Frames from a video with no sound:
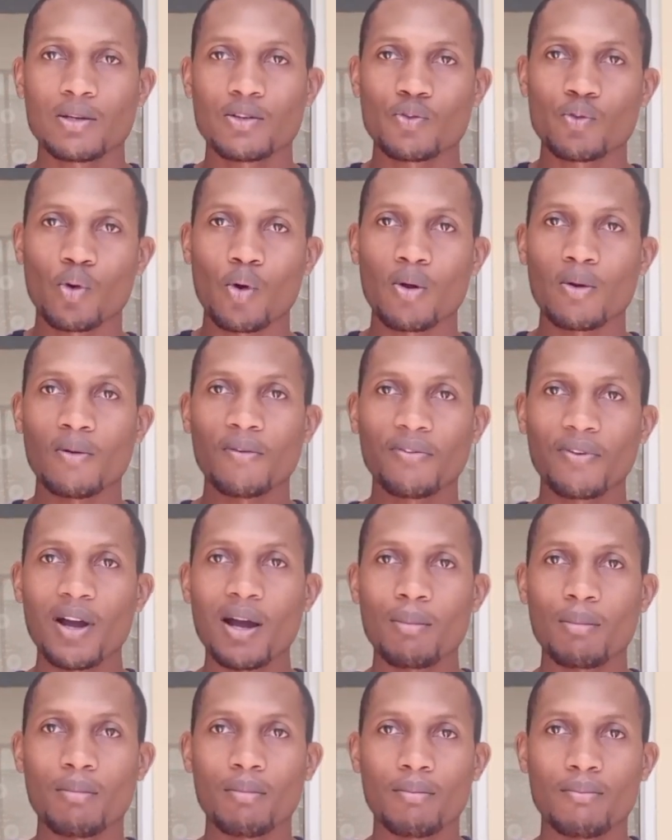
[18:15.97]
to
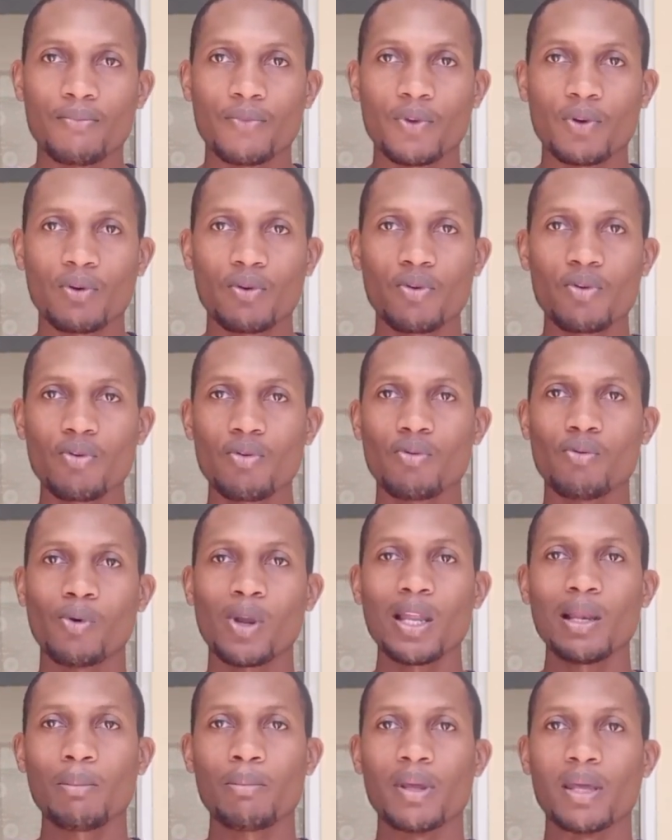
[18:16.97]
confirm who
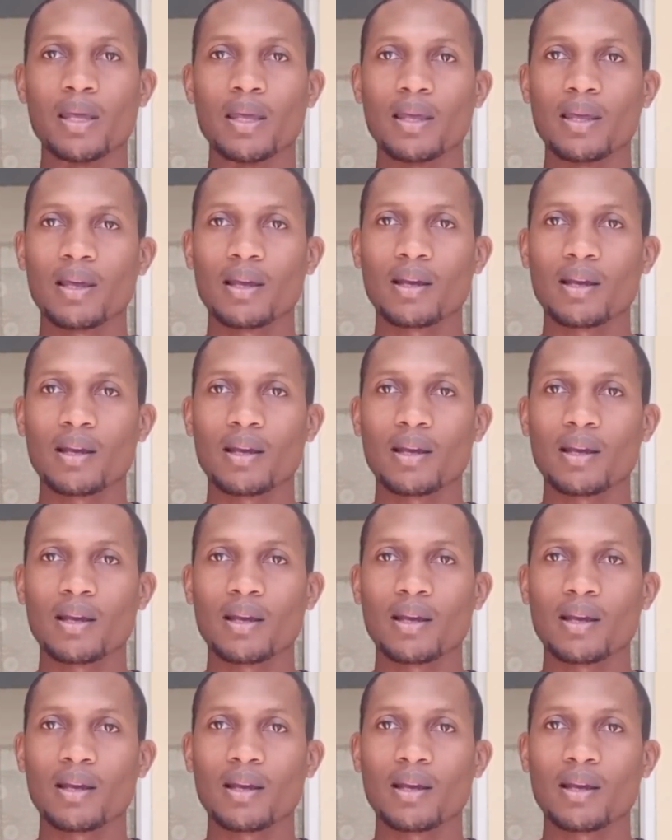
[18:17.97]
will be